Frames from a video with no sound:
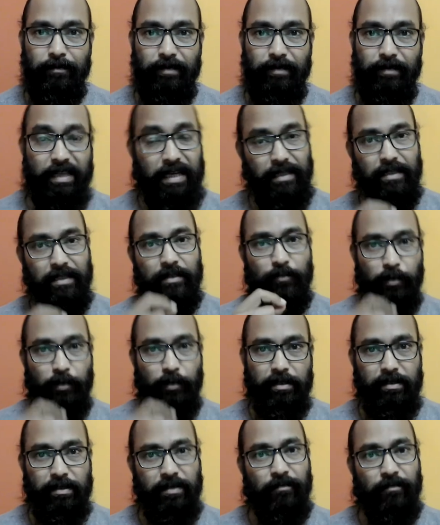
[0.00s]
That is what
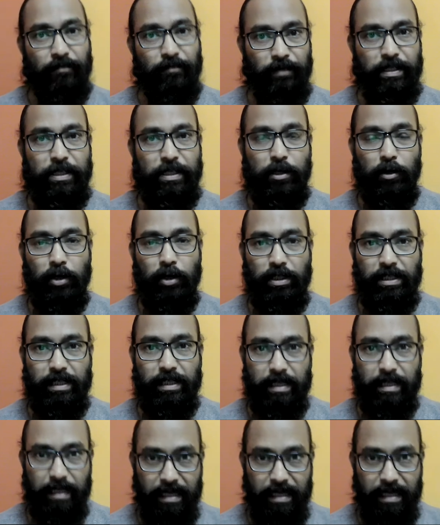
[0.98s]
is the physiological.